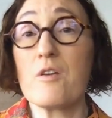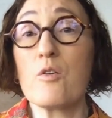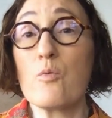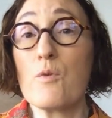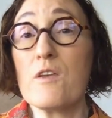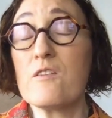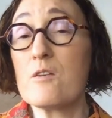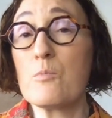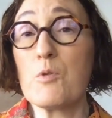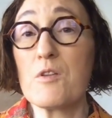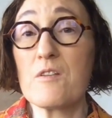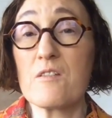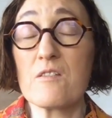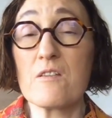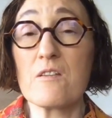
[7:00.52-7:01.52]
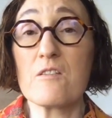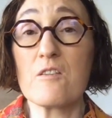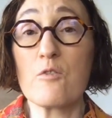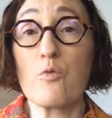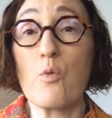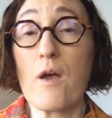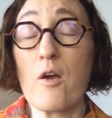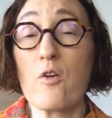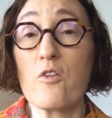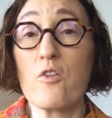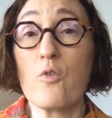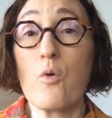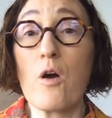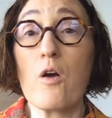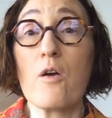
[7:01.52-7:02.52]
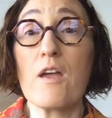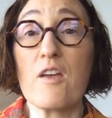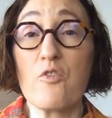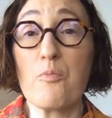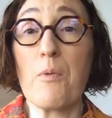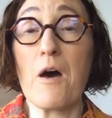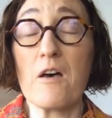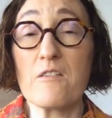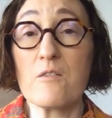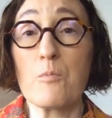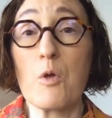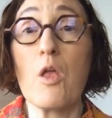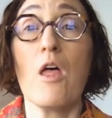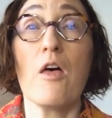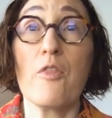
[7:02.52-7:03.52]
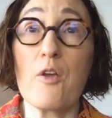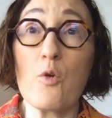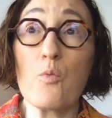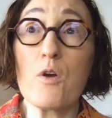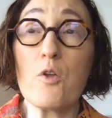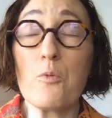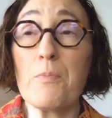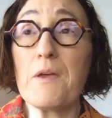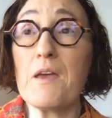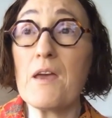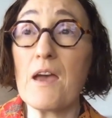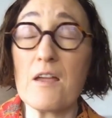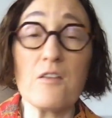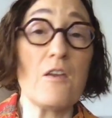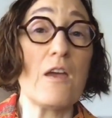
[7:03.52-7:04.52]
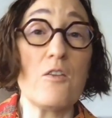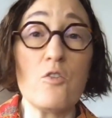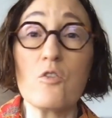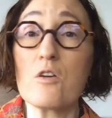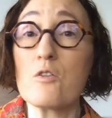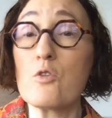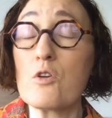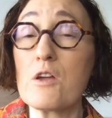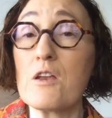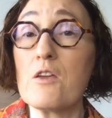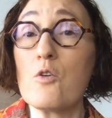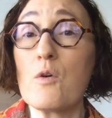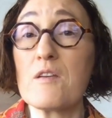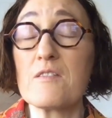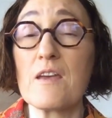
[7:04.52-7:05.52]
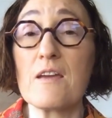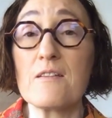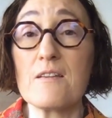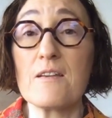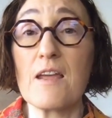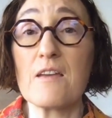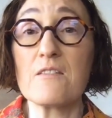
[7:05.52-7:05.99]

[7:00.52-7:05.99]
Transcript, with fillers: a reasonable distance of where you are, if possible. There will be, and you can look at a USA Today